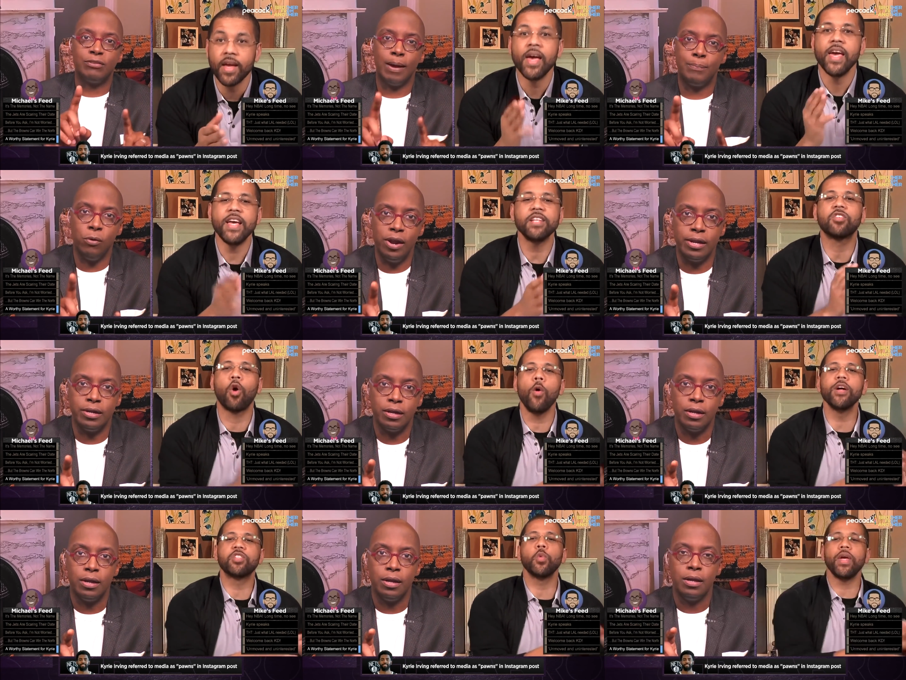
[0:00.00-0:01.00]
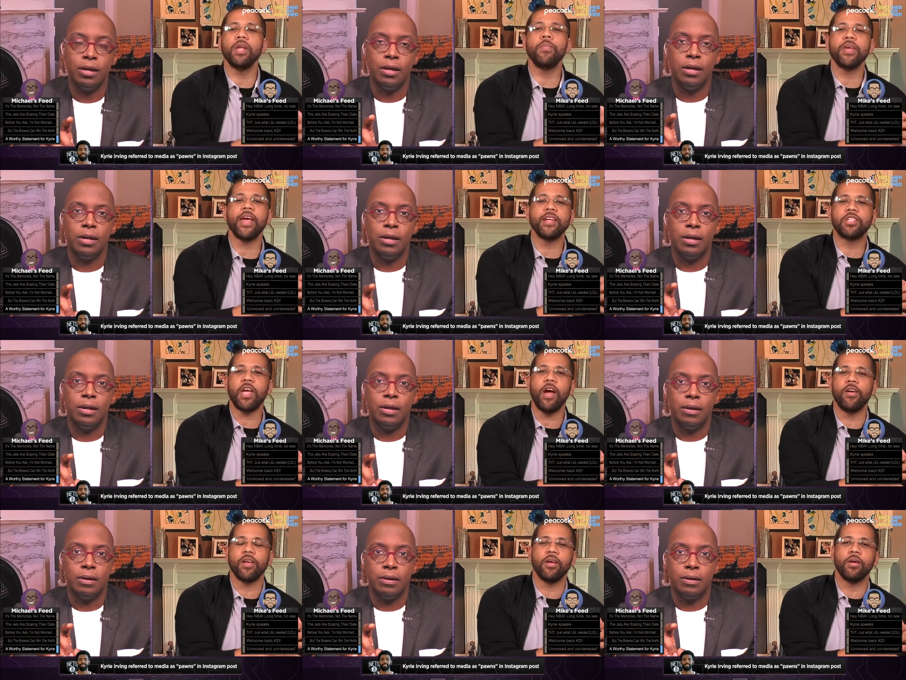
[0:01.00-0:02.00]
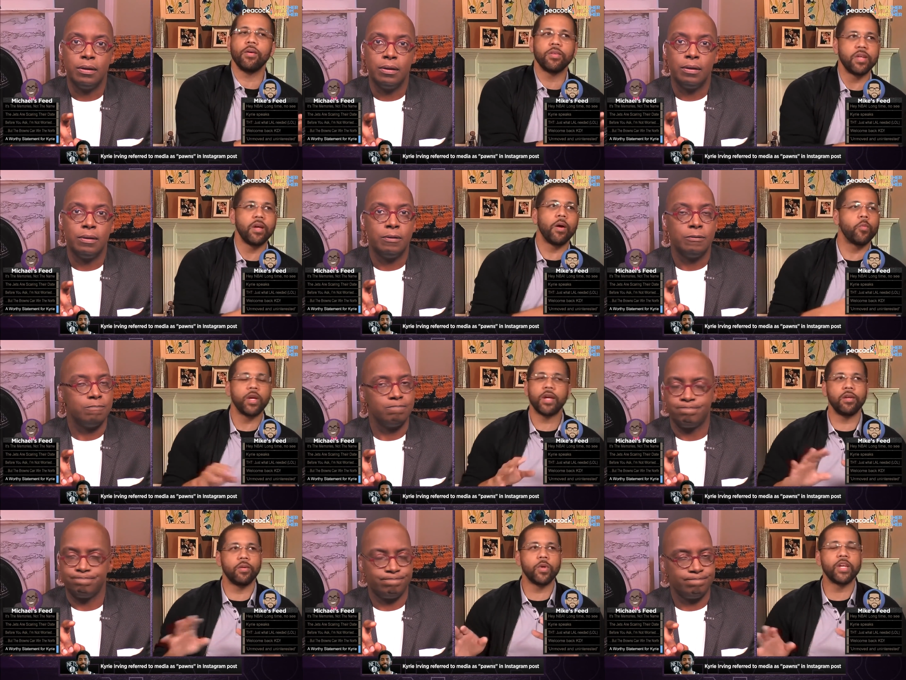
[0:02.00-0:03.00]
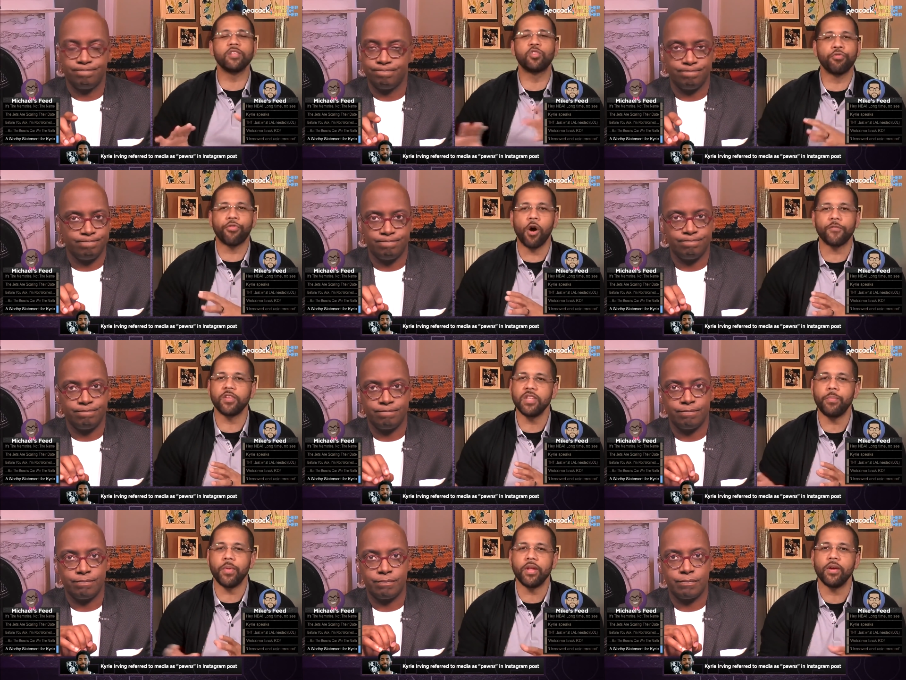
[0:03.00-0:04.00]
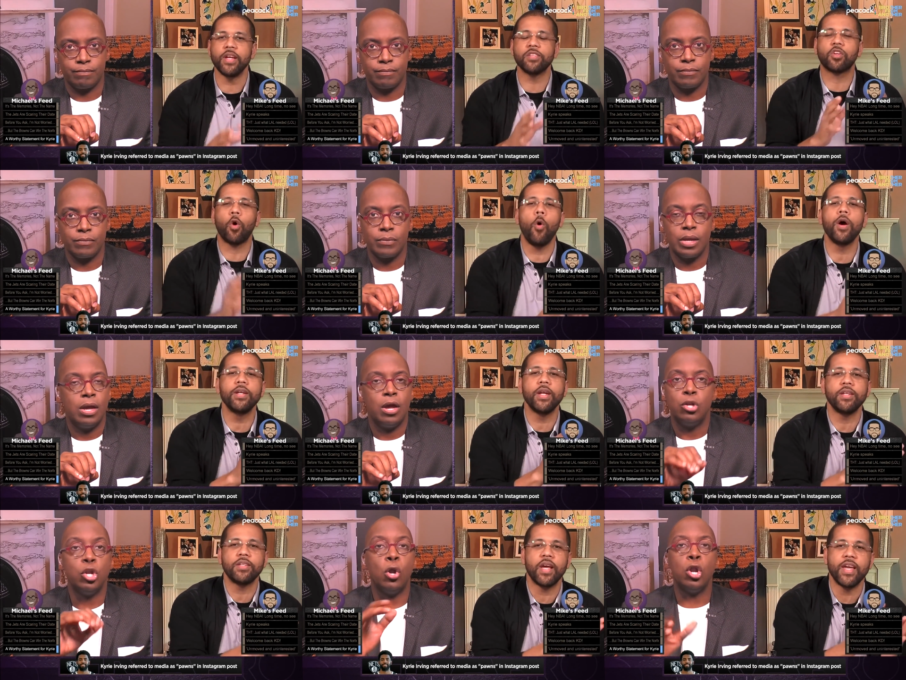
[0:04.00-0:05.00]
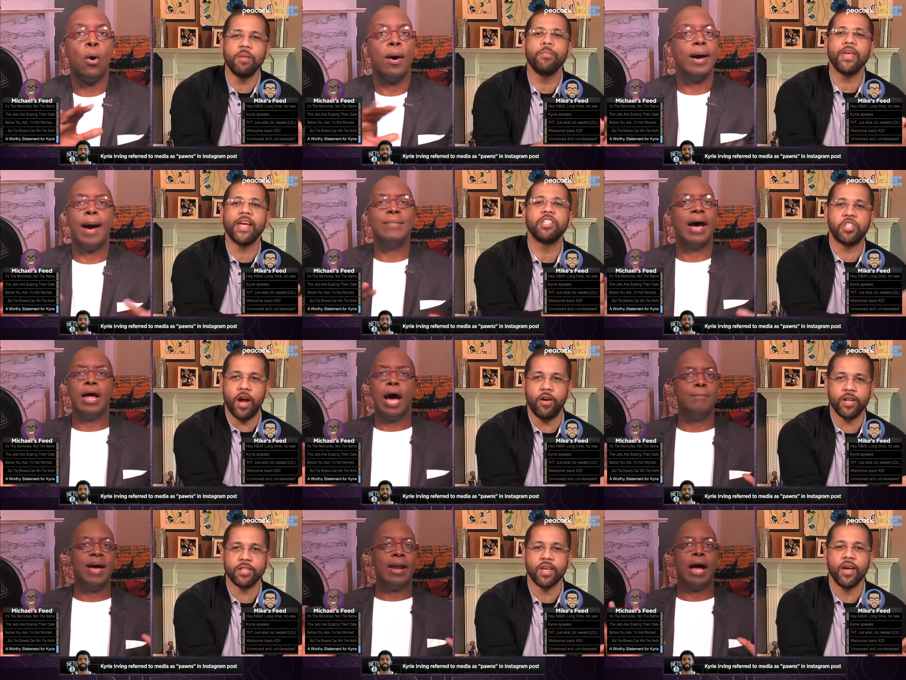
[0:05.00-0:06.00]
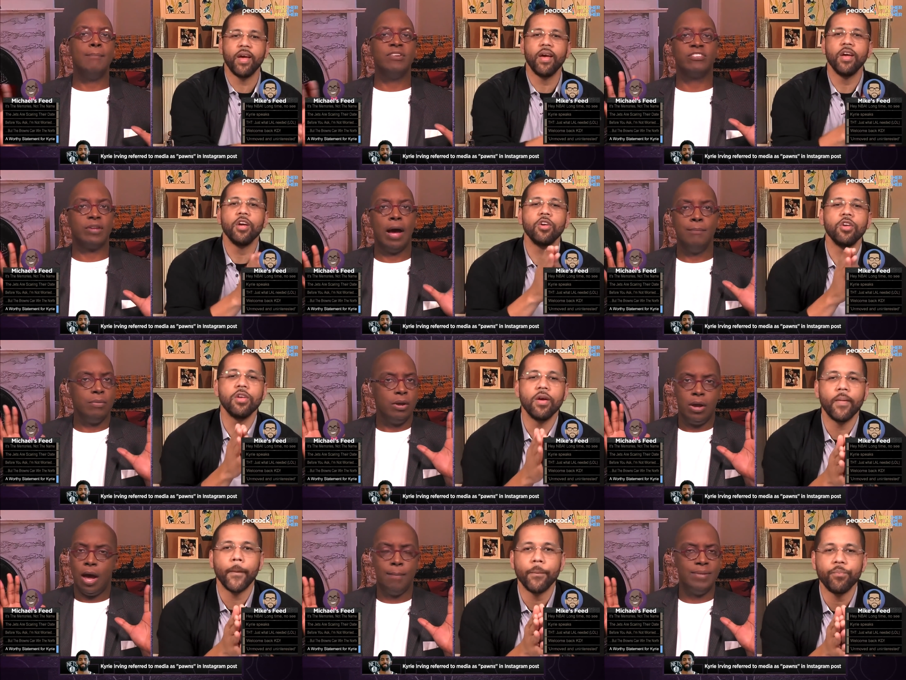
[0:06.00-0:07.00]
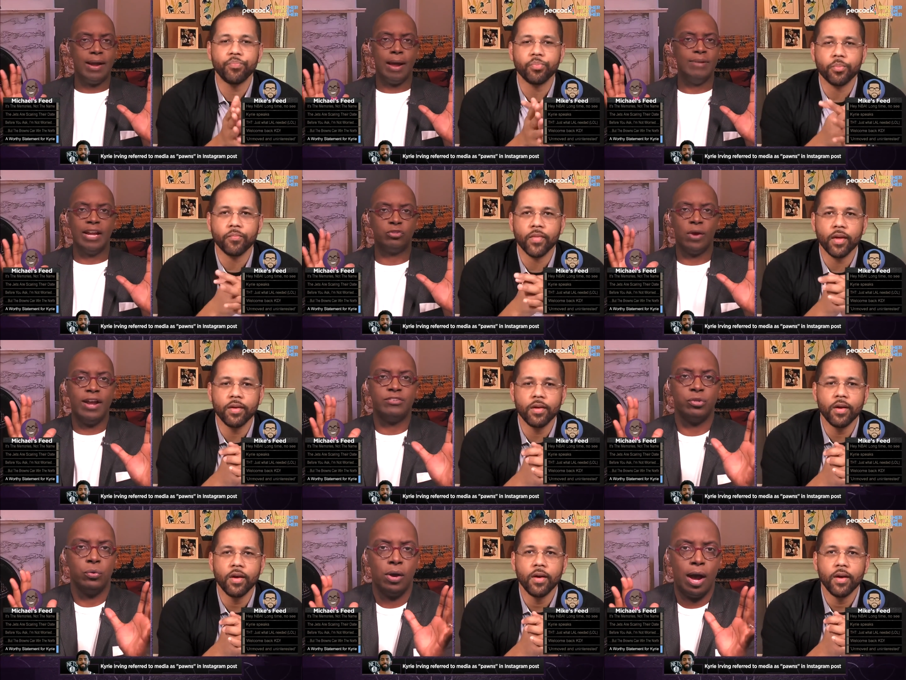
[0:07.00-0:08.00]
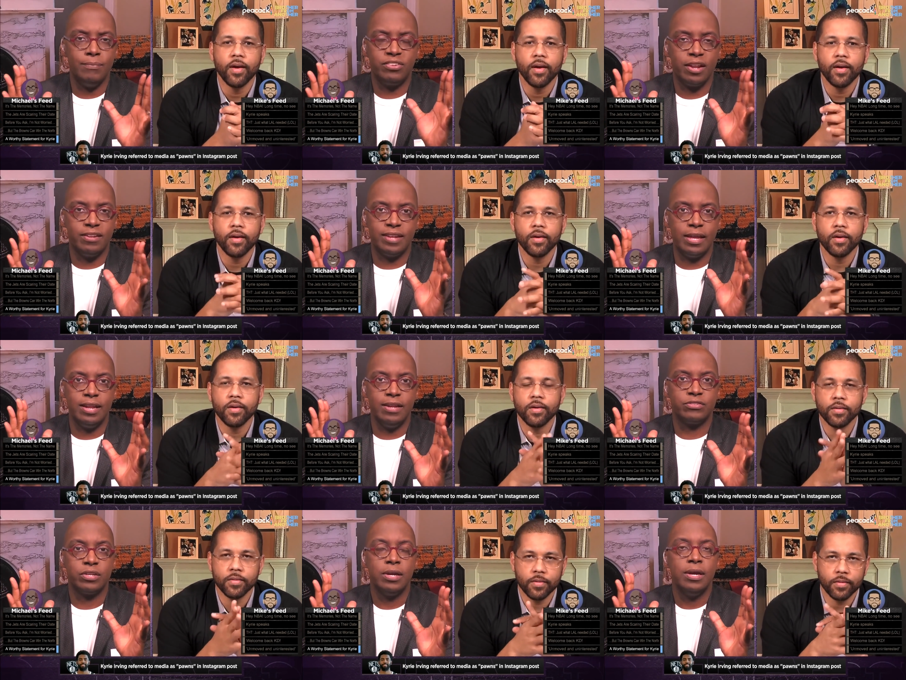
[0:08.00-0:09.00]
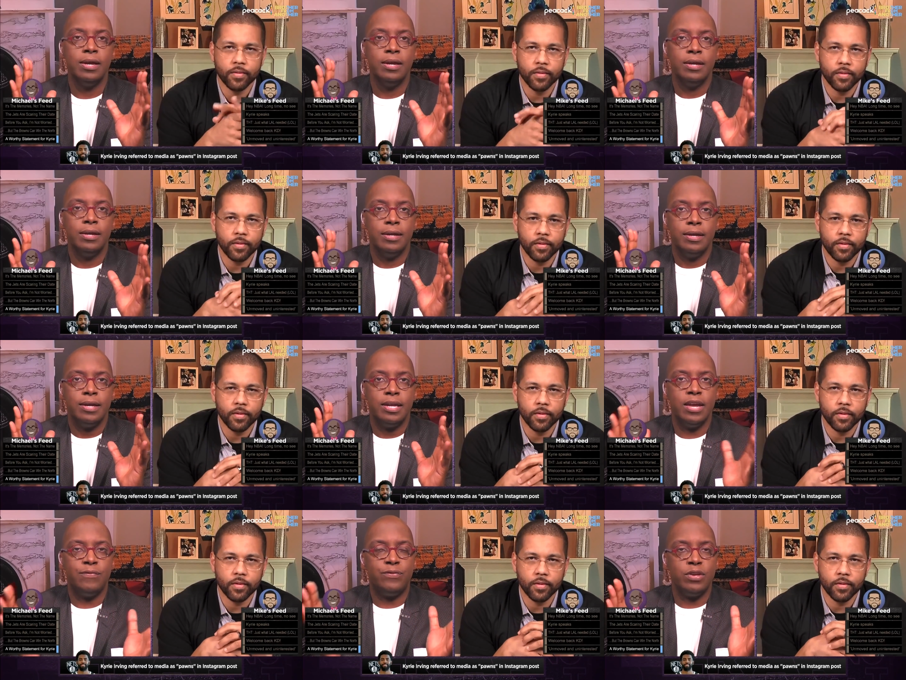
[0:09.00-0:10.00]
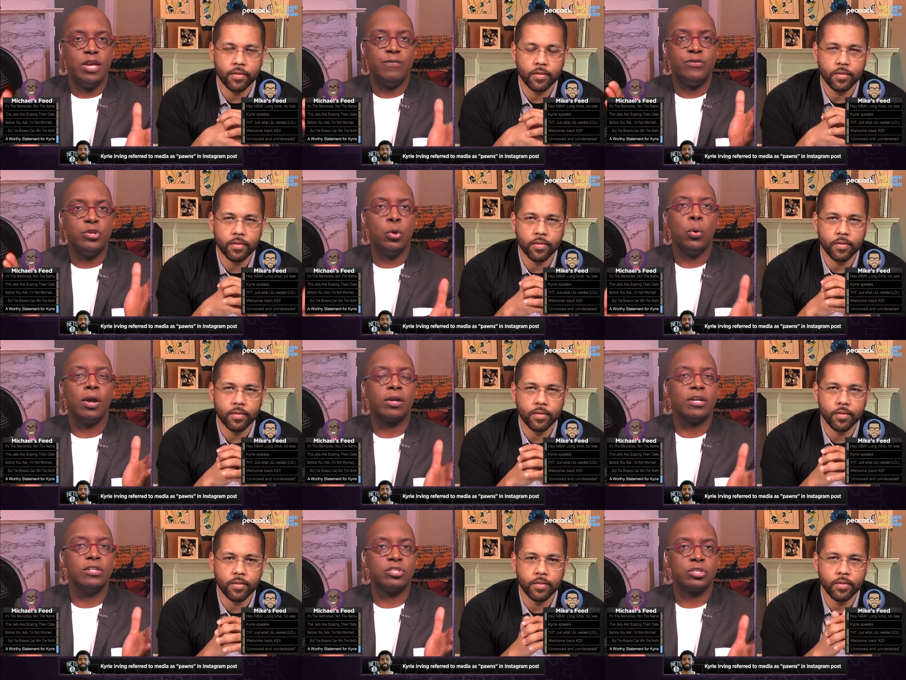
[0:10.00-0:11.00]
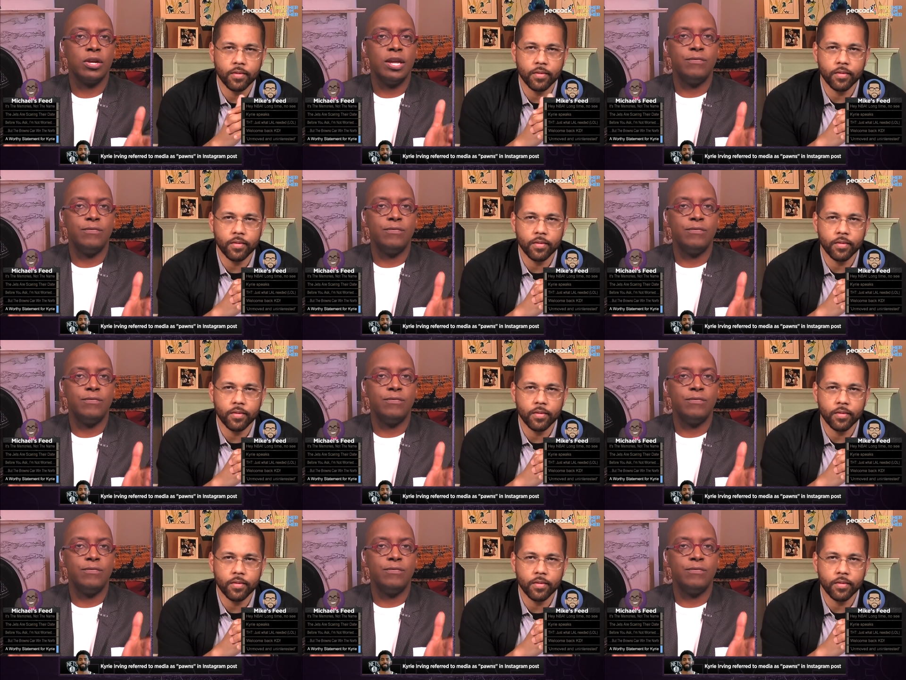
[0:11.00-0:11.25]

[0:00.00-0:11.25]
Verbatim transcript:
Speaker 1: my point. It's going to NBA charity. See, uh, we getting we getting too far off the deep end here. It's going. No, no, NBA I'm not. I'm
Speaker 2: not. I'm just. I'm. I'm not. I'm not trying to. I'm just going to say this. If if you are concerned, if